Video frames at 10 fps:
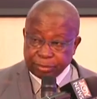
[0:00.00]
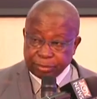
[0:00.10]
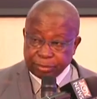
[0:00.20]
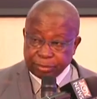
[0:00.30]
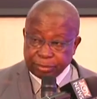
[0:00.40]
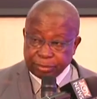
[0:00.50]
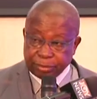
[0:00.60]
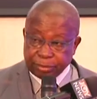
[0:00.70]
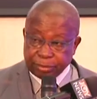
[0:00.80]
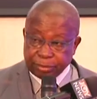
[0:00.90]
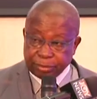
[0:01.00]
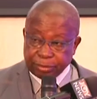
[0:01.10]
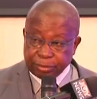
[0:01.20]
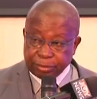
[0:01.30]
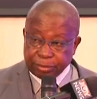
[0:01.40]

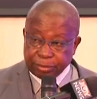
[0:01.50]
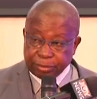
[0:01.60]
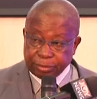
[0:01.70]
Nobody speaks.